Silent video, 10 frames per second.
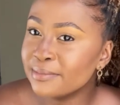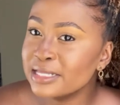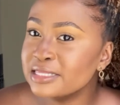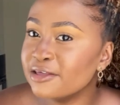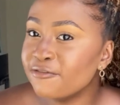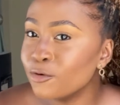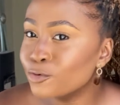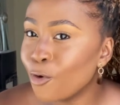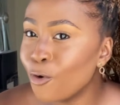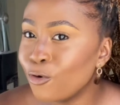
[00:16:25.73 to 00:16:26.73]
and the phone
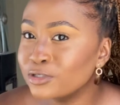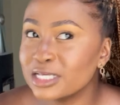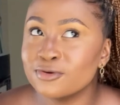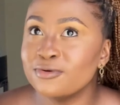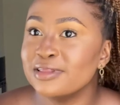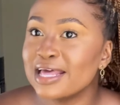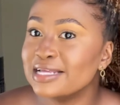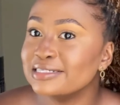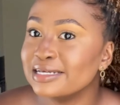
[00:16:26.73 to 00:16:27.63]
calls and all of that,